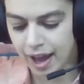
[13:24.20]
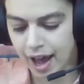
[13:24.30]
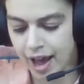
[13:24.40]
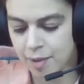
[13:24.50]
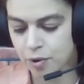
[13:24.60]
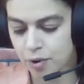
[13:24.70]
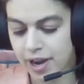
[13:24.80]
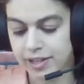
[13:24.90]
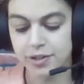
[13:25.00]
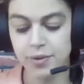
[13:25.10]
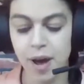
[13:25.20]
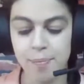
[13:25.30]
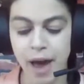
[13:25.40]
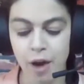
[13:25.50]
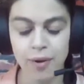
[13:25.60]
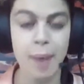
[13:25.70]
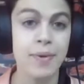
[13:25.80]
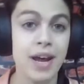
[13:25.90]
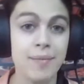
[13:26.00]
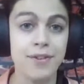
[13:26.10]
I am going to about wrap
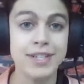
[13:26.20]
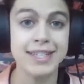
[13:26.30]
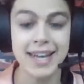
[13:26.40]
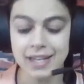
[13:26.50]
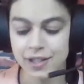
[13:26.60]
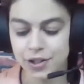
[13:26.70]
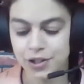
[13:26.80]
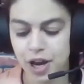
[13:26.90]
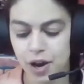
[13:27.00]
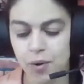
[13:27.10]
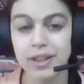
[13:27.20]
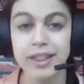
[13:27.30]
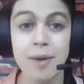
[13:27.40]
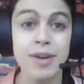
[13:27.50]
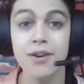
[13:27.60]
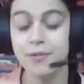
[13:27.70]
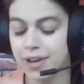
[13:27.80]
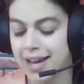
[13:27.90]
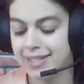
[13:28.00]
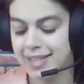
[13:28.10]
it up for today's show. Let me know if you
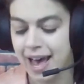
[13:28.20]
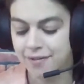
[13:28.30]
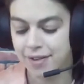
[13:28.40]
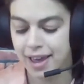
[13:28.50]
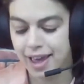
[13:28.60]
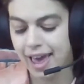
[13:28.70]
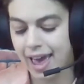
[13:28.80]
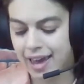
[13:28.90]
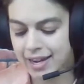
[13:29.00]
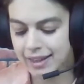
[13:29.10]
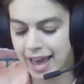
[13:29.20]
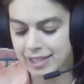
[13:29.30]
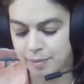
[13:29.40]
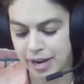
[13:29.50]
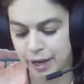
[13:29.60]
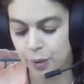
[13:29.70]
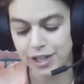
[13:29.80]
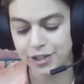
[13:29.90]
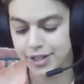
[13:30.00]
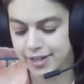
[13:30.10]
guys have any last minute
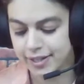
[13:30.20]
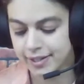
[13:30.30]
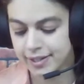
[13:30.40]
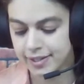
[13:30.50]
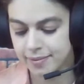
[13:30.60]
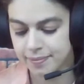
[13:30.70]
questions.